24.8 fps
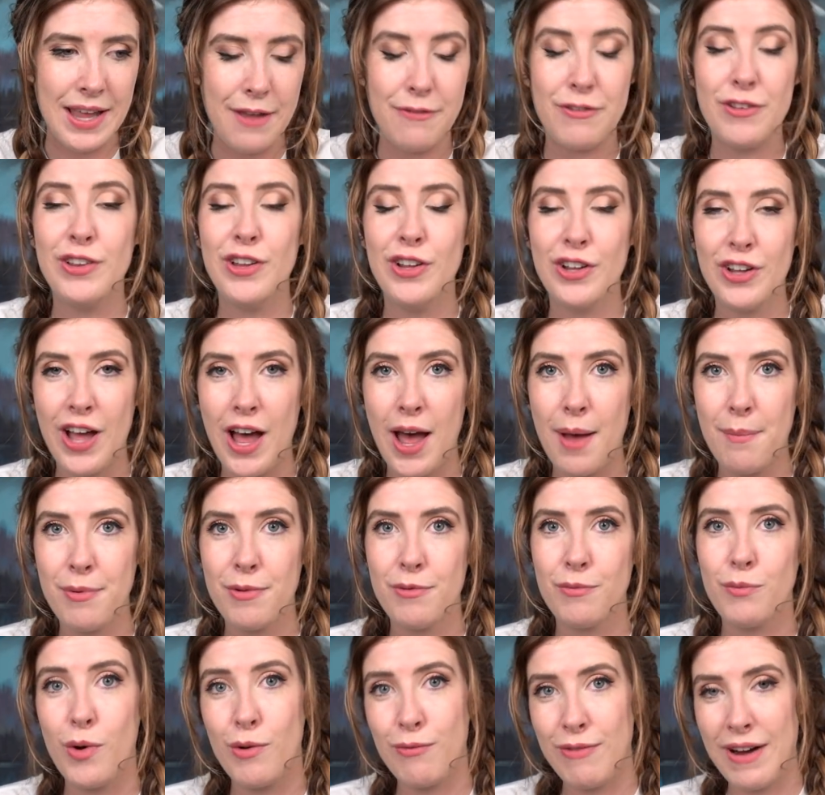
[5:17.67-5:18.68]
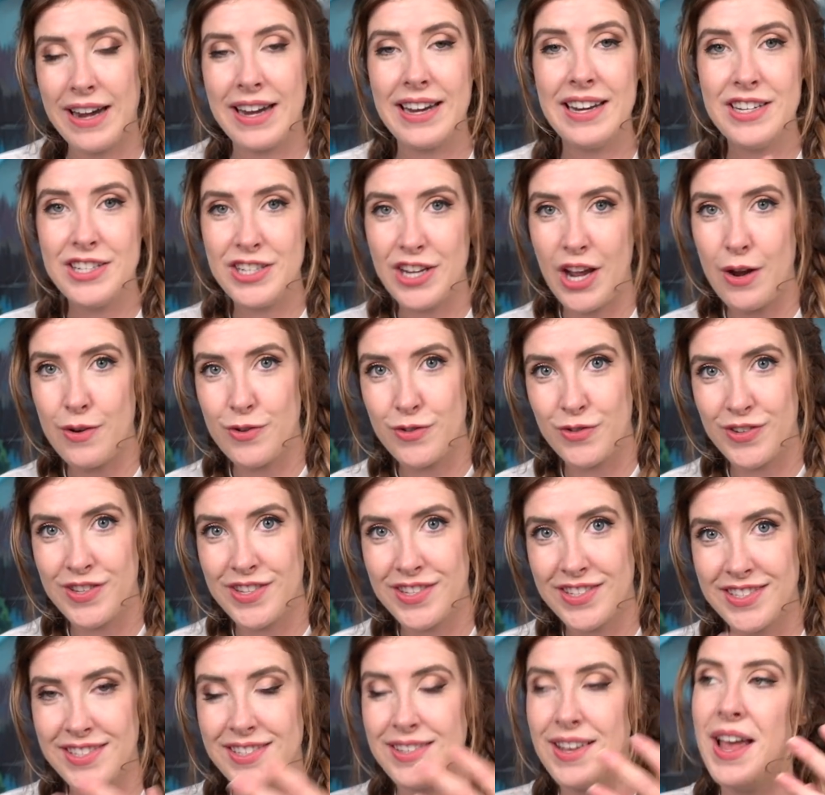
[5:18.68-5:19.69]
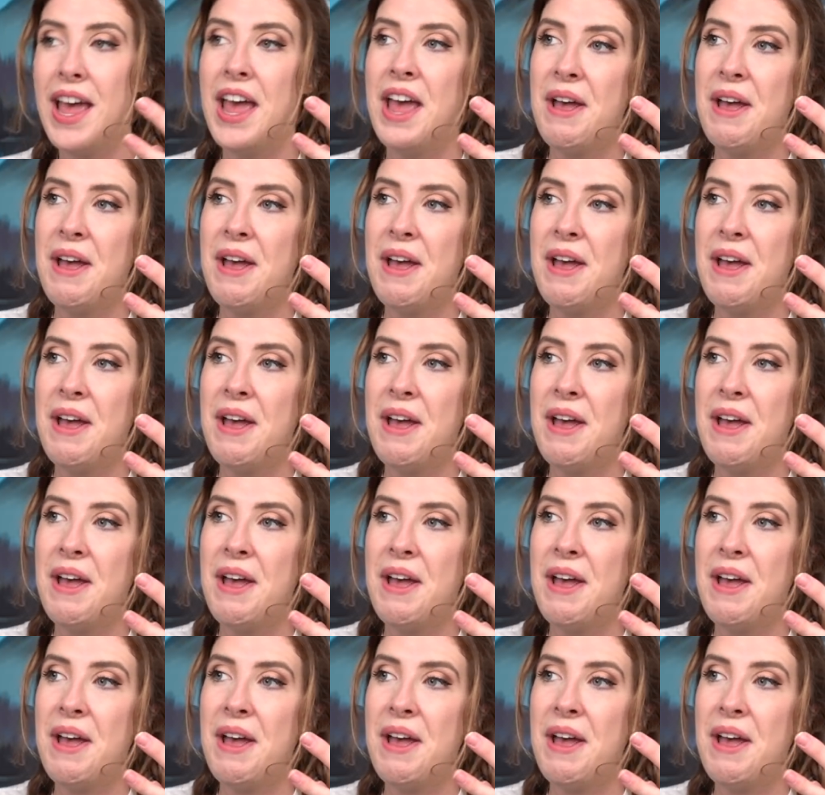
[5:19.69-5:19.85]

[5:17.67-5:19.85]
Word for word: if you look up what regular deodorants